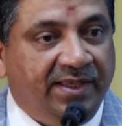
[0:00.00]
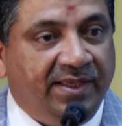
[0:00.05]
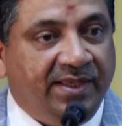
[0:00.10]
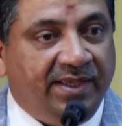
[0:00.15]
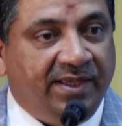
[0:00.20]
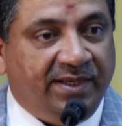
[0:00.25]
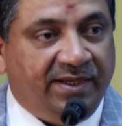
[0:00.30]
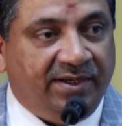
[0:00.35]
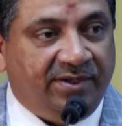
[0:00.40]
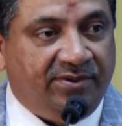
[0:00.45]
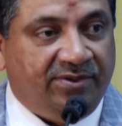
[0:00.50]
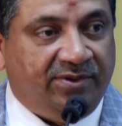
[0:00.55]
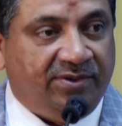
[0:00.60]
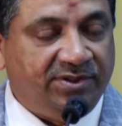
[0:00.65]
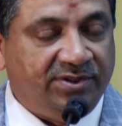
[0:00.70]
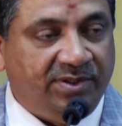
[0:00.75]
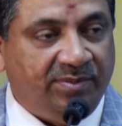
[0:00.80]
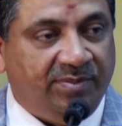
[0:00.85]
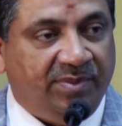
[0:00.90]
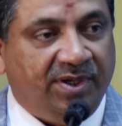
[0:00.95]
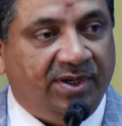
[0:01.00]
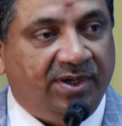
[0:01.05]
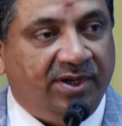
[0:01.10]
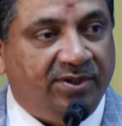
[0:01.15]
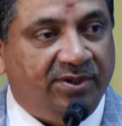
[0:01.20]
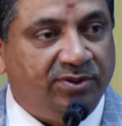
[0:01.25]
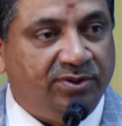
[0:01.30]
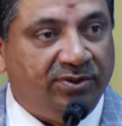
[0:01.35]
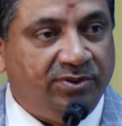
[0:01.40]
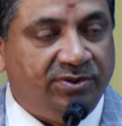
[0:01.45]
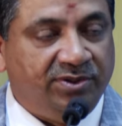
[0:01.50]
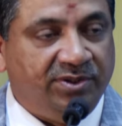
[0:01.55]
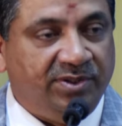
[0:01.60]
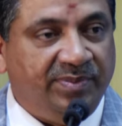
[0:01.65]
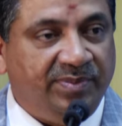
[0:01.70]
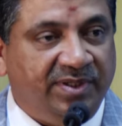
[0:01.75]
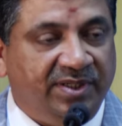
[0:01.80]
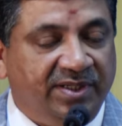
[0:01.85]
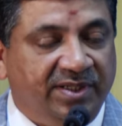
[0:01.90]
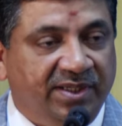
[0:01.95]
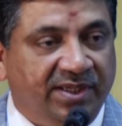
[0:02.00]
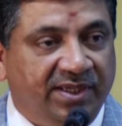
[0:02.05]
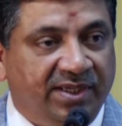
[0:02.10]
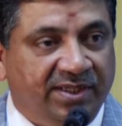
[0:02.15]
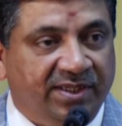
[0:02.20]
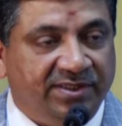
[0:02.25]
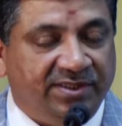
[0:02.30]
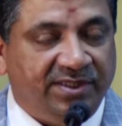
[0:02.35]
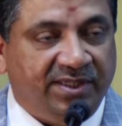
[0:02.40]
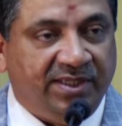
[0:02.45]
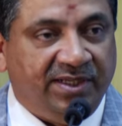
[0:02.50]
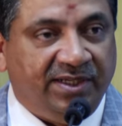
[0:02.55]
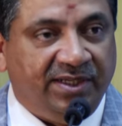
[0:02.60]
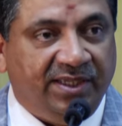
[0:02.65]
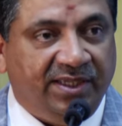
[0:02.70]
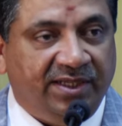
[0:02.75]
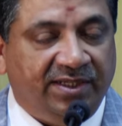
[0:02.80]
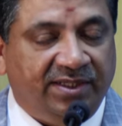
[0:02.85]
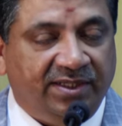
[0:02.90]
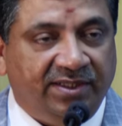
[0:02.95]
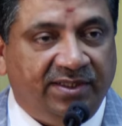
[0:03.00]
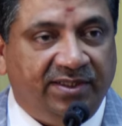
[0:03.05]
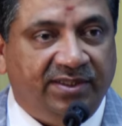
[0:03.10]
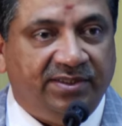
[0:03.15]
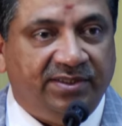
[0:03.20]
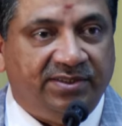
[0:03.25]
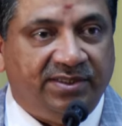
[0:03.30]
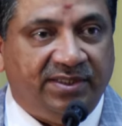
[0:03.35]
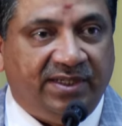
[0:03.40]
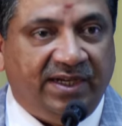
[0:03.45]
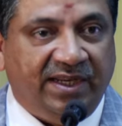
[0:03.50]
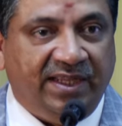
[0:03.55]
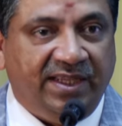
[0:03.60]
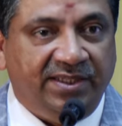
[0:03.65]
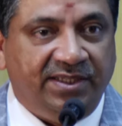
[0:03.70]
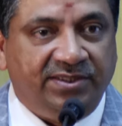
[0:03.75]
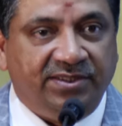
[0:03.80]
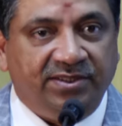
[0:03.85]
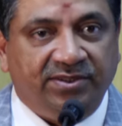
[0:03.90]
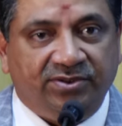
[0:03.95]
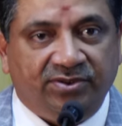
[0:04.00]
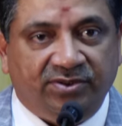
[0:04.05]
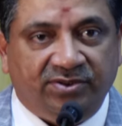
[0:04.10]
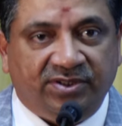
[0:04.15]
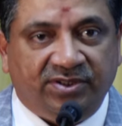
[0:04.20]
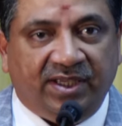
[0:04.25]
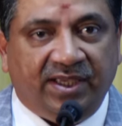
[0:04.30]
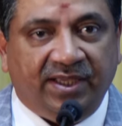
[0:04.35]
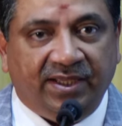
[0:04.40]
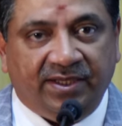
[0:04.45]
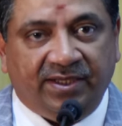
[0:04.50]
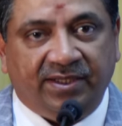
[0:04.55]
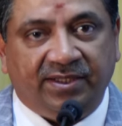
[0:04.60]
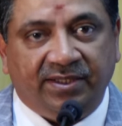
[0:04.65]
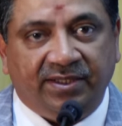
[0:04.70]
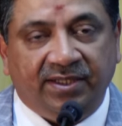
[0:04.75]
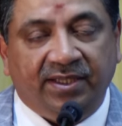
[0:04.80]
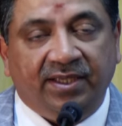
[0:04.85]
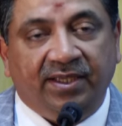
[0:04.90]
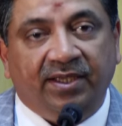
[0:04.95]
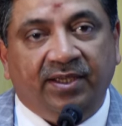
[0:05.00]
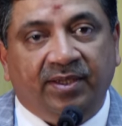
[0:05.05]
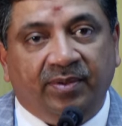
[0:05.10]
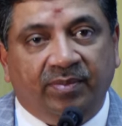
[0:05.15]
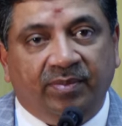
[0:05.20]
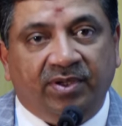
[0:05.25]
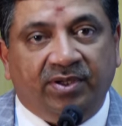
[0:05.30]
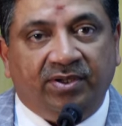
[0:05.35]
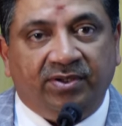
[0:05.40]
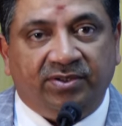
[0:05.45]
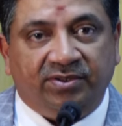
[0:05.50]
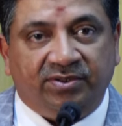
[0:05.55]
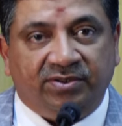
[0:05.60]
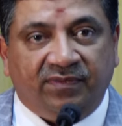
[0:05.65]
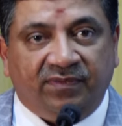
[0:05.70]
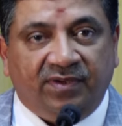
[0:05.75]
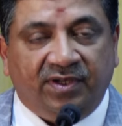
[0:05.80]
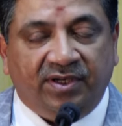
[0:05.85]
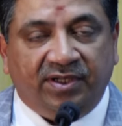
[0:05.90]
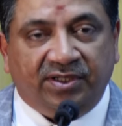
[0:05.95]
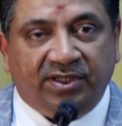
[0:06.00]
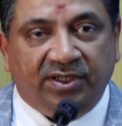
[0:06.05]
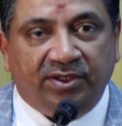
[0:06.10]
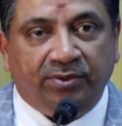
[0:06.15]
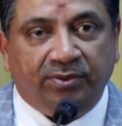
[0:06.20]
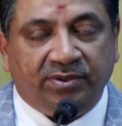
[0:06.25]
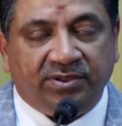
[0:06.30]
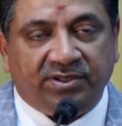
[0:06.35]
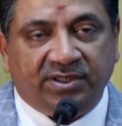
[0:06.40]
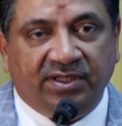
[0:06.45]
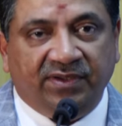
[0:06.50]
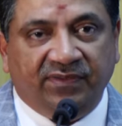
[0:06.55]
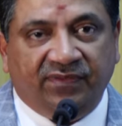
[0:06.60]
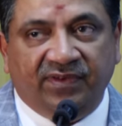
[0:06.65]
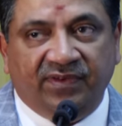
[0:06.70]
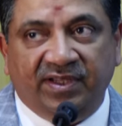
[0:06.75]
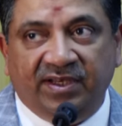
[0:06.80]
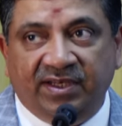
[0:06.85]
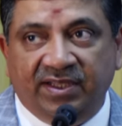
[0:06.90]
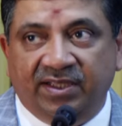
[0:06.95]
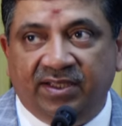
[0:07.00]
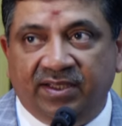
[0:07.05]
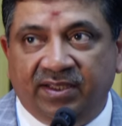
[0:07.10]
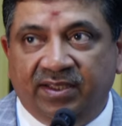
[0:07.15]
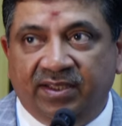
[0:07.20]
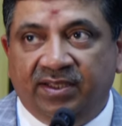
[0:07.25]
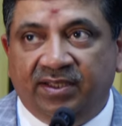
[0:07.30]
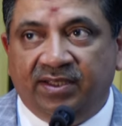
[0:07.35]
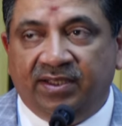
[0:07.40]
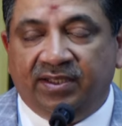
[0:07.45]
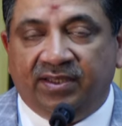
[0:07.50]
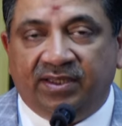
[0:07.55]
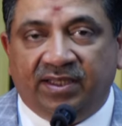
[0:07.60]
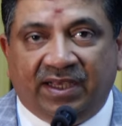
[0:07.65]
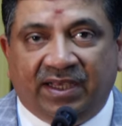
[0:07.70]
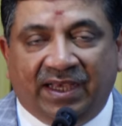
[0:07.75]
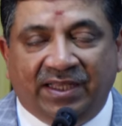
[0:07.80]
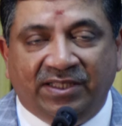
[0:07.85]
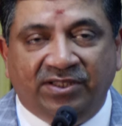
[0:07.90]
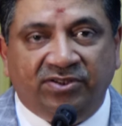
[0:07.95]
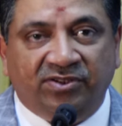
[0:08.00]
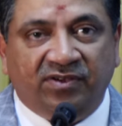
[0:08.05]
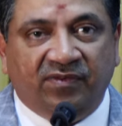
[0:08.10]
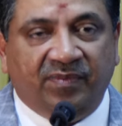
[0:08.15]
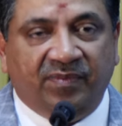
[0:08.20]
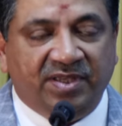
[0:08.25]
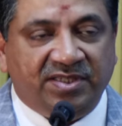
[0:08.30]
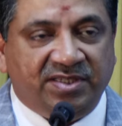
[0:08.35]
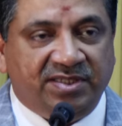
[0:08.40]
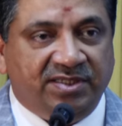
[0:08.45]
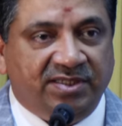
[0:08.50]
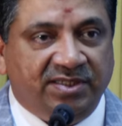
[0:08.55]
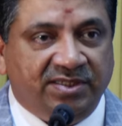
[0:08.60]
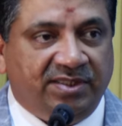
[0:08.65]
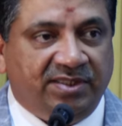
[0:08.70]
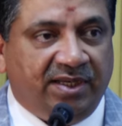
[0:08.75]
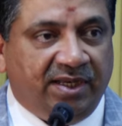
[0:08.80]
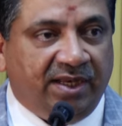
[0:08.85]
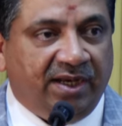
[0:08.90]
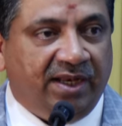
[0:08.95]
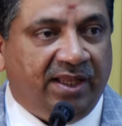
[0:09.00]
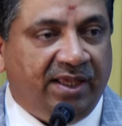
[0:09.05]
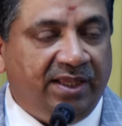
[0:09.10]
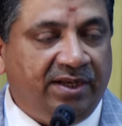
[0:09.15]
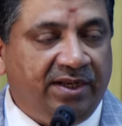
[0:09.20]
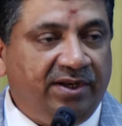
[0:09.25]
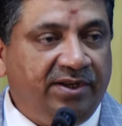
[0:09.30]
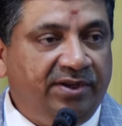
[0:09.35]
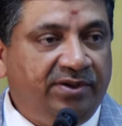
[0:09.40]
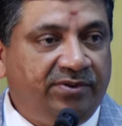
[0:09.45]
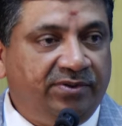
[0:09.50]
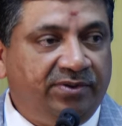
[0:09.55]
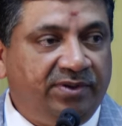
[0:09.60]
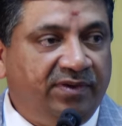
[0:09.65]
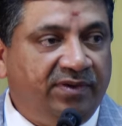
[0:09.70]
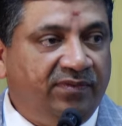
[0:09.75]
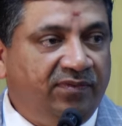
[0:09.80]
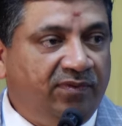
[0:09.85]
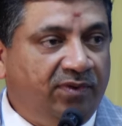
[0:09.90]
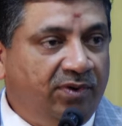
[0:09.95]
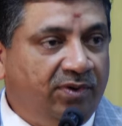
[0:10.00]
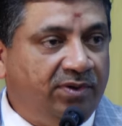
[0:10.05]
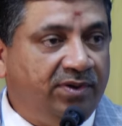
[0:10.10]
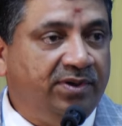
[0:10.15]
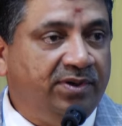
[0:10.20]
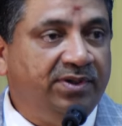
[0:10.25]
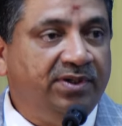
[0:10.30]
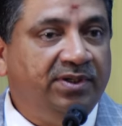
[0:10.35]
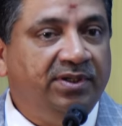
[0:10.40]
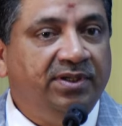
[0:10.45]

And it talks about how social media has created this rage in society because of continuously feeding the kinds of messages that are likely to invoke